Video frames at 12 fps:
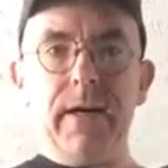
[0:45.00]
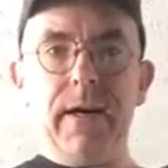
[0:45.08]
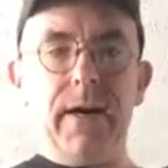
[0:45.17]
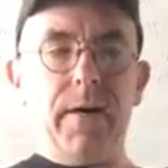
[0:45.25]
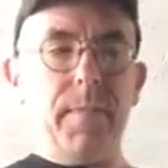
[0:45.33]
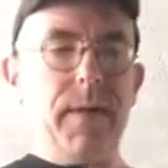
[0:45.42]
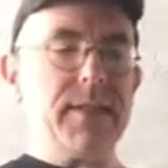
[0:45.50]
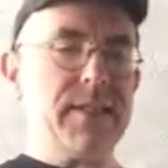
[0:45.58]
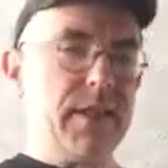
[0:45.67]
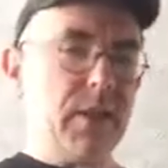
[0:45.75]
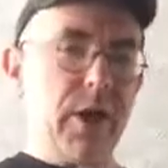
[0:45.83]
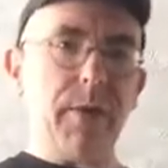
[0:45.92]
I
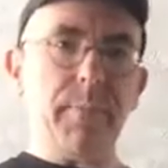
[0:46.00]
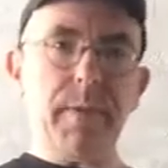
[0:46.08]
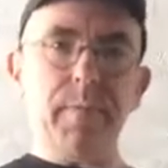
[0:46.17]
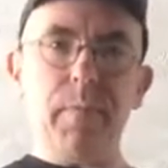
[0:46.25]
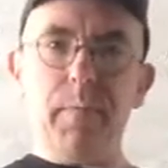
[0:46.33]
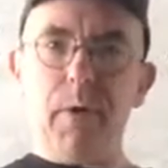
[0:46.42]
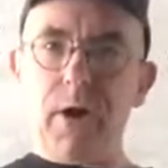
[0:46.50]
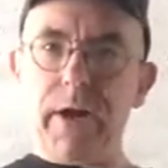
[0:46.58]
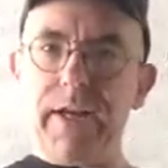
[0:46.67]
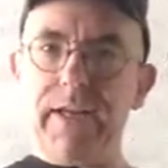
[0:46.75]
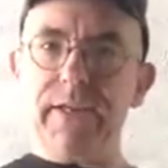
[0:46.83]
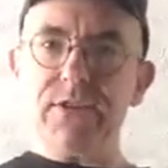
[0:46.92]
see a lot of people
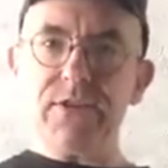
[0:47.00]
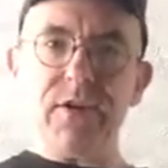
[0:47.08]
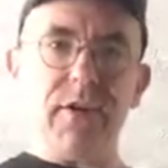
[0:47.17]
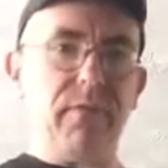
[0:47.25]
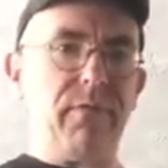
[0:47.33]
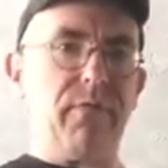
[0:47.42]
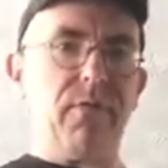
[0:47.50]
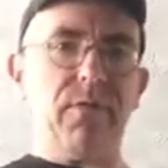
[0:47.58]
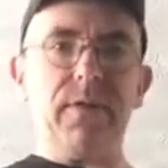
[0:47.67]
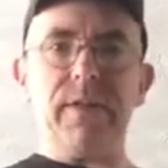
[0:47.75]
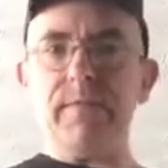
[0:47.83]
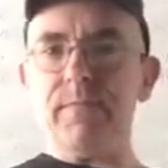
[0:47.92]
marketing stuff
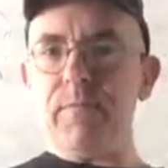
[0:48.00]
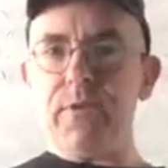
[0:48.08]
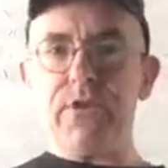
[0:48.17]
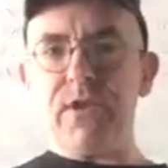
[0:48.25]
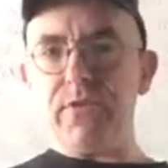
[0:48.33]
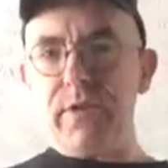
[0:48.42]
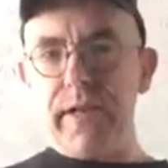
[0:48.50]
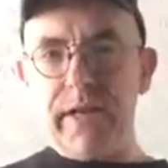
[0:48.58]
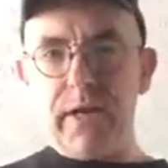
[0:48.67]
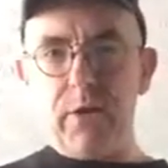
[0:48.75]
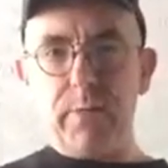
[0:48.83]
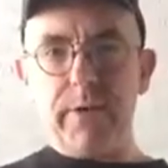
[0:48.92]
for the secret
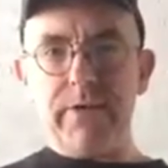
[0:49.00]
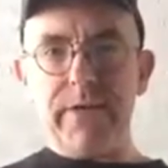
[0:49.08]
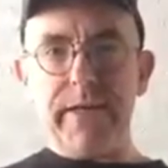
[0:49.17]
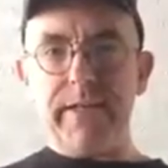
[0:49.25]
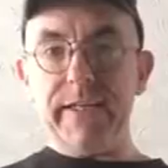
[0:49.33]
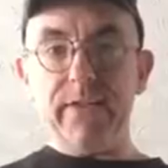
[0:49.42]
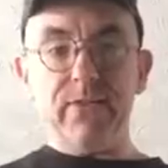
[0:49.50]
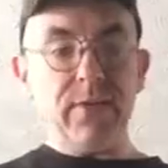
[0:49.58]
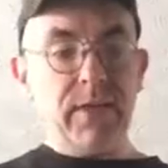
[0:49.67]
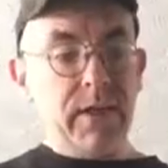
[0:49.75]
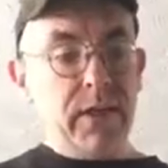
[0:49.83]
can opener techniques.